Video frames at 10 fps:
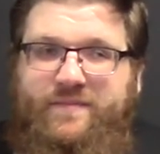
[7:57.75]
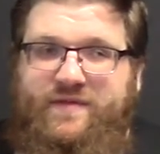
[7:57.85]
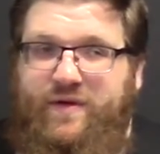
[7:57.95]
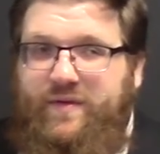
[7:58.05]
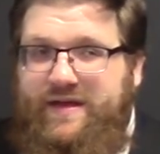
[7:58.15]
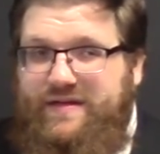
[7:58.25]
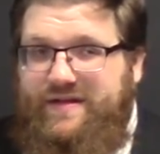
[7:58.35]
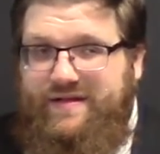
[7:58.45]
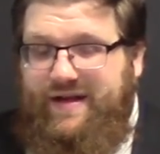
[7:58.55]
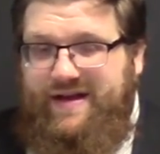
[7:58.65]
So he
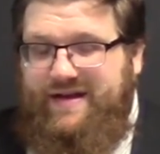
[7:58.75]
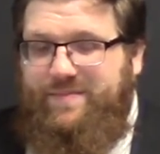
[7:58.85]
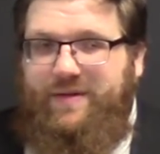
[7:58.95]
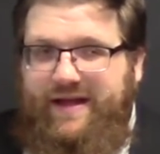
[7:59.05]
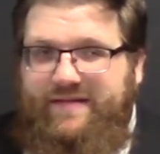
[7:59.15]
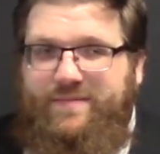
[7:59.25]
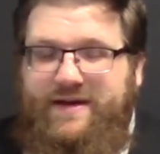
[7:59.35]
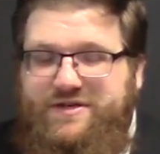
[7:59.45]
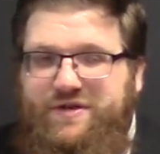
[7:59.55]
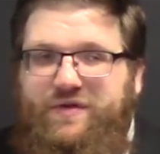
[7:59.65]
says, I need to bless
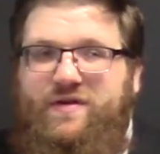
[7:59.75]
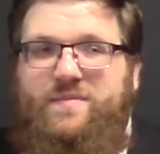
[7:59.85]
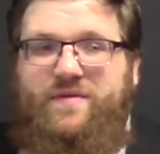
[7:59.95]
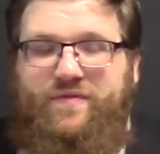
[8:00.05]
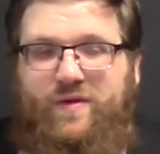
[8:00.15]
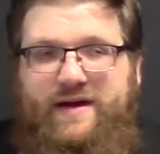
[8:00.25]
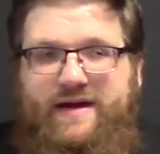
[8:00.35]
my children before